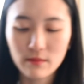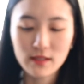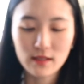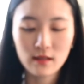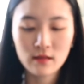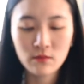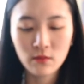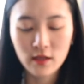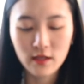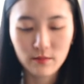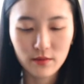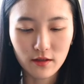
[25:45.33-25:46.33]
My second
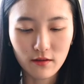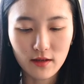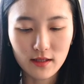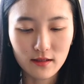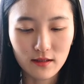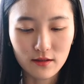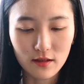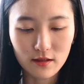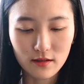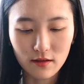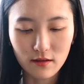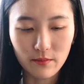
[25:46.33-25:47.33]
work in progress is
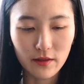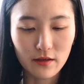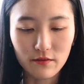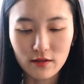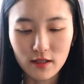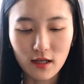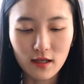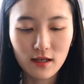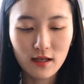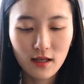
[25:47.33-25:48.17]
also a pair of sock,